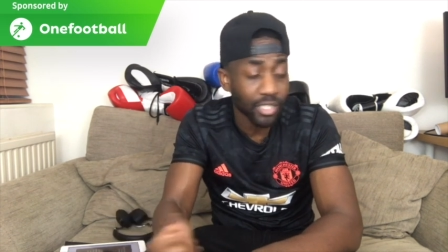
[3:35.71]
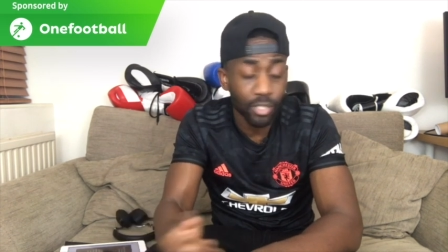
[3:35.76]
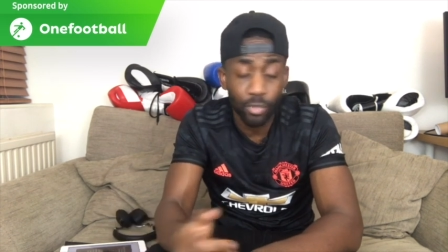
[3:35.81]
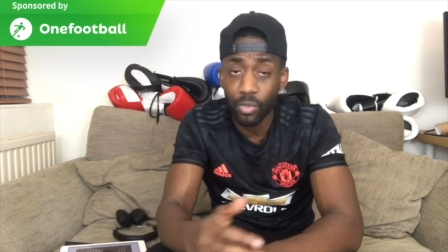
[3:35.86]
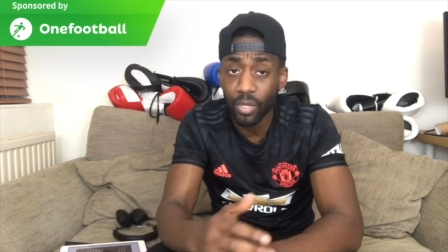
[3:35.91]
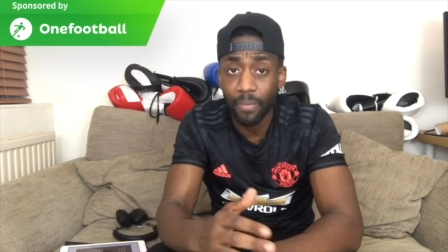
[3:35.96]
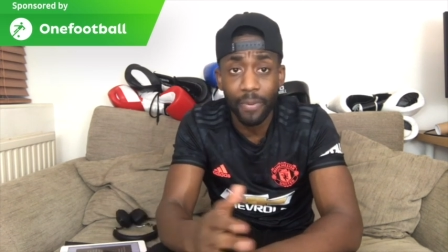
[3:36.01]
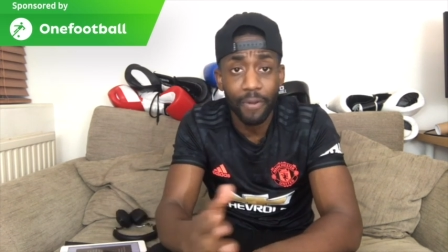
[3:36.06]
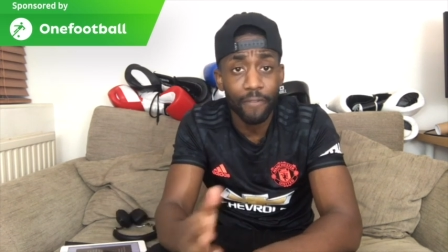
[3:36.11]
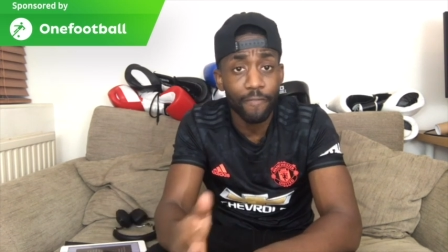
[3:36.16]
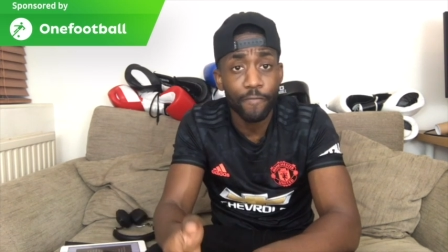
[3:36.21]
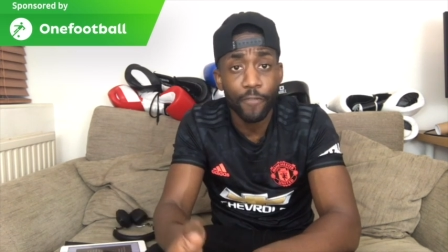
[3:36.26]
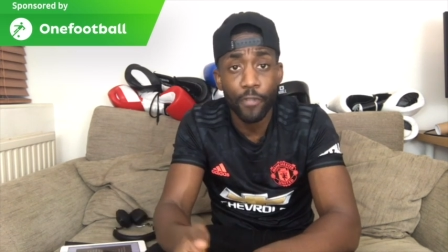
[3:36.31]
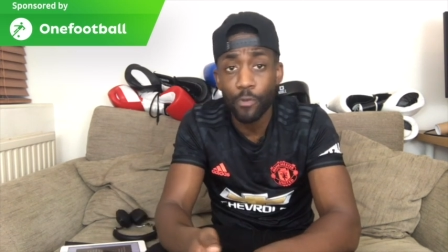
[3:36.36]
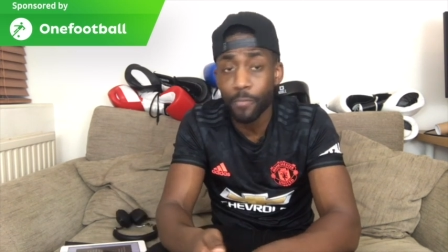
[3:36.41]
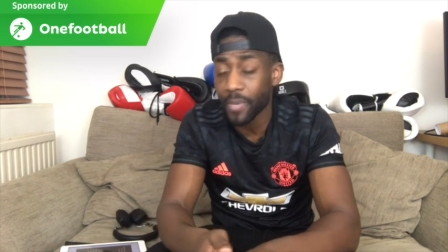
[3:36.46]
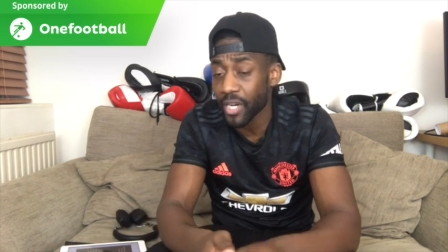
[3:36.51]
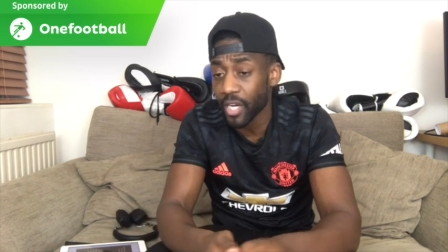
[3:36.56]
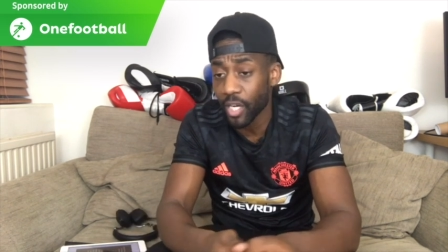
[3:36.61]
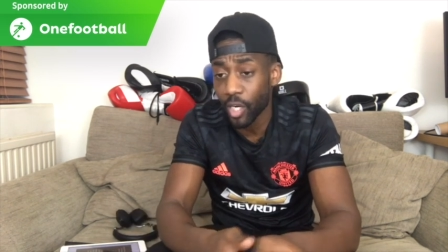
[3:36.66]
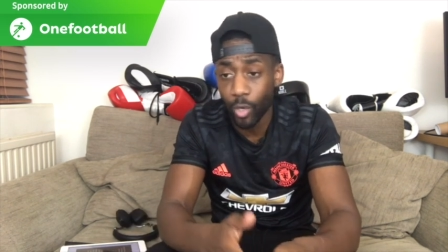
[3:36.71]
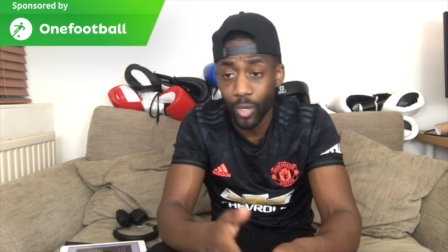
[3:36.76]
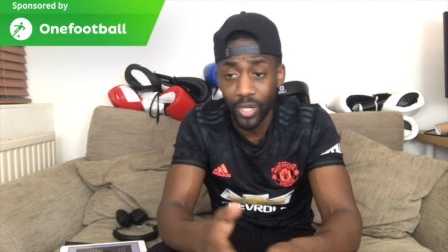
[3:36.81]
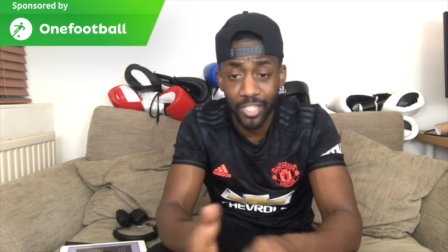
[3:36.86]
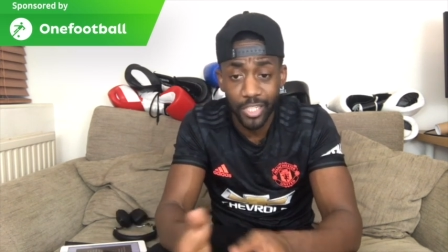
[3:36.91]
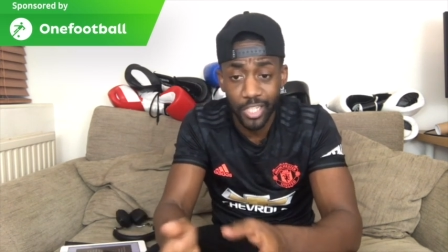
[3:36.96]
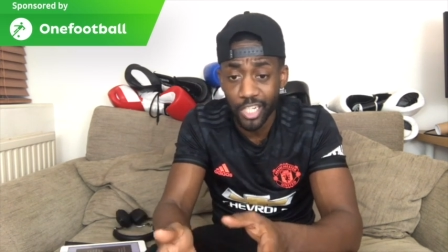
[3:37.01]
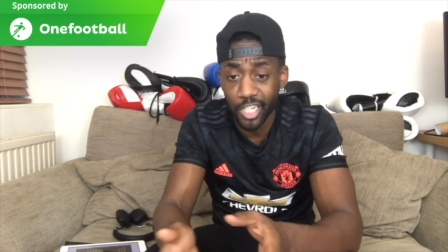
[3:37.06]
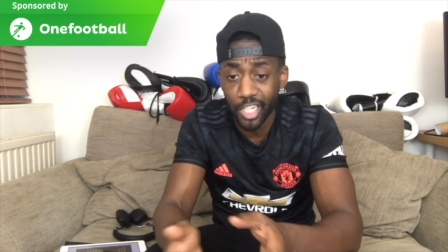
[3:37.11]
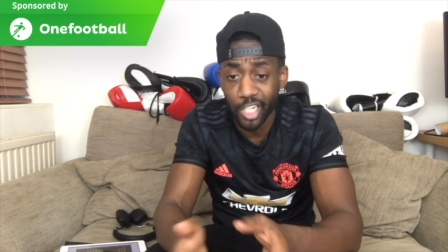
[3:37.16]
he would have been fuming and
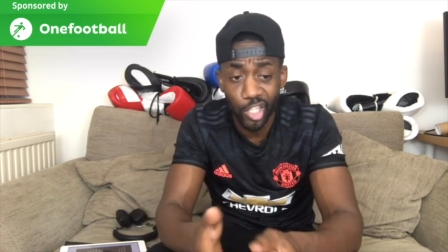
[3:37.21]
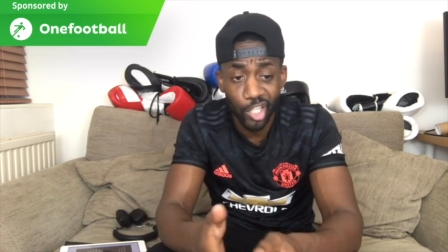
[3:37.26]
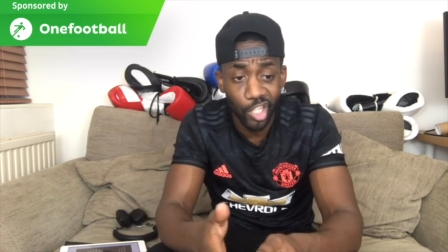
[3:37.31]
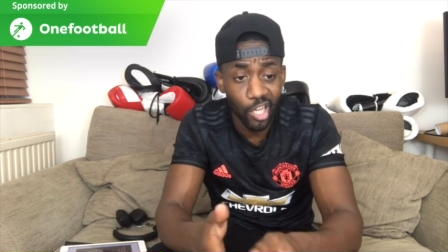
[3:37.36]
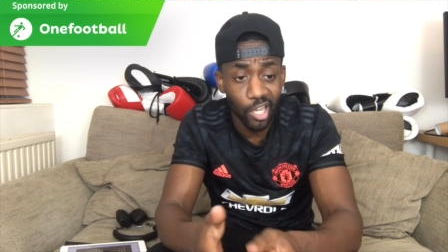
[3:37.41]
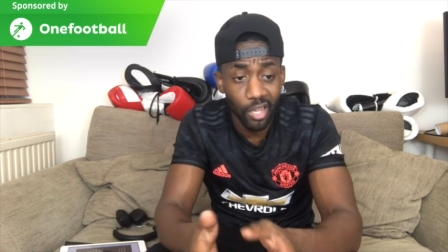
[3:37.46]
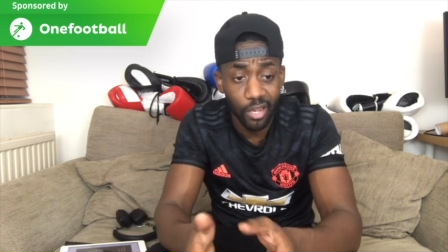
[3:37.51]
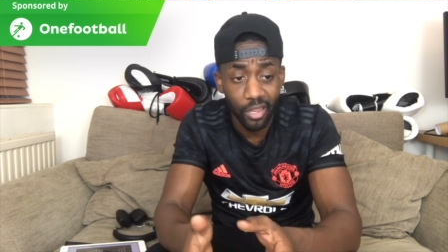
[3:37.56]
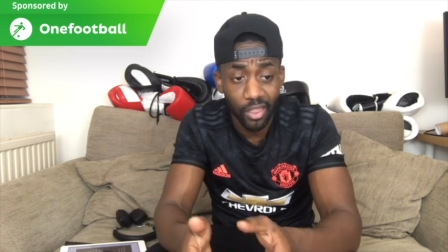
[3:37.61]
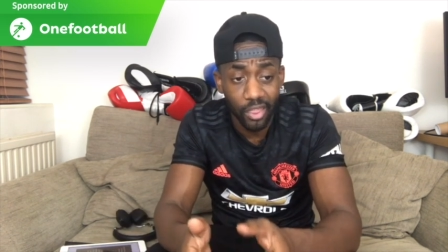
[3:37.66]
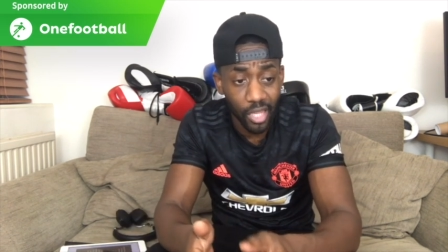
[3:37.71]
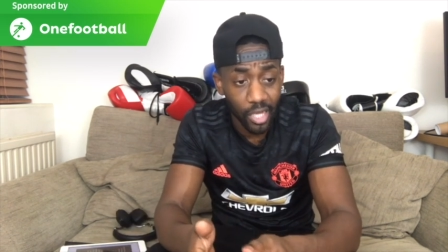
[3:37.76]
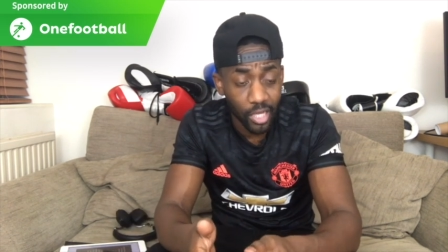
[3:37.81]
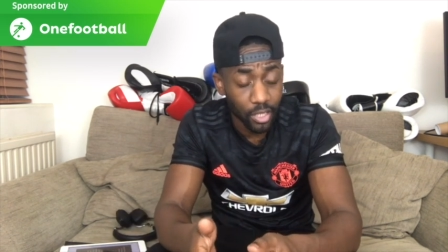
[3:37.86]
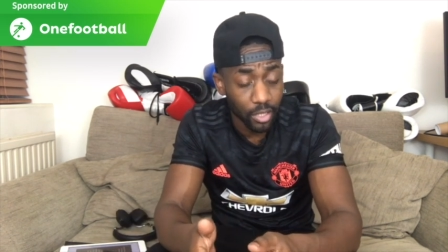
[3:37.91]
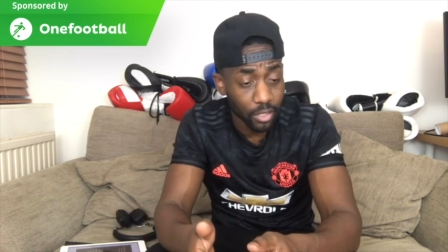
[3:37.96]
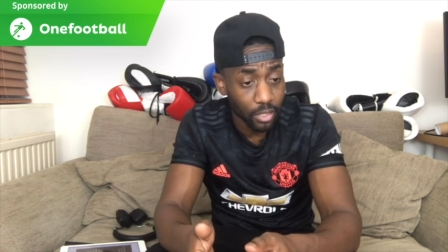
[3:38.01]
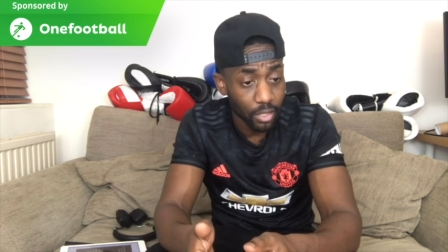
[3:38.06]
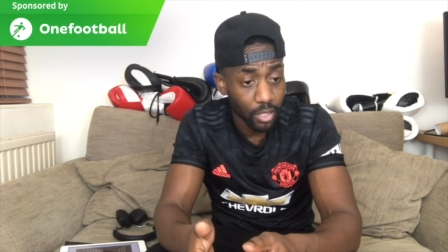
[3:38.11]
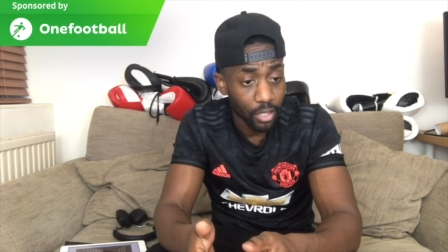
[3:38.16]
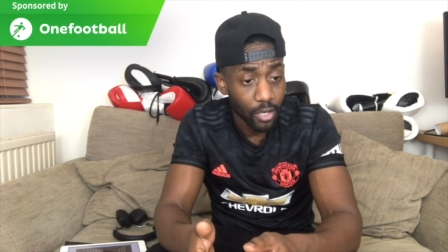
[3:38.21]
questioning certain things.